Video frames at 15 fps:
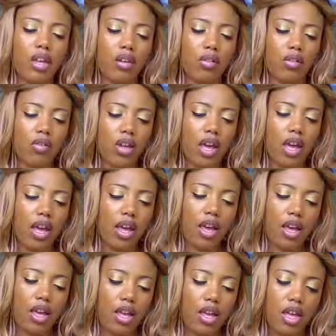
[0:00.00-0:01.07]

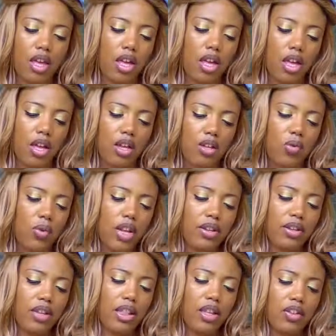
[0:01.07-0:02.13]
Okay. So what
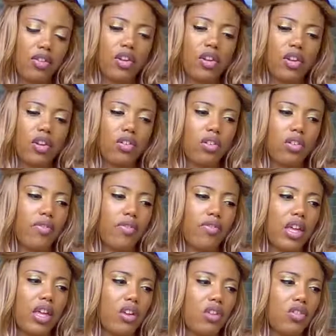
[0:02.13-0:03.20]
is at the center of
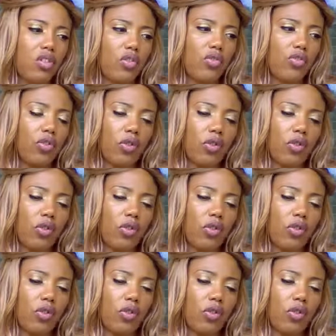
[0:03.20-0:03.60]
the issue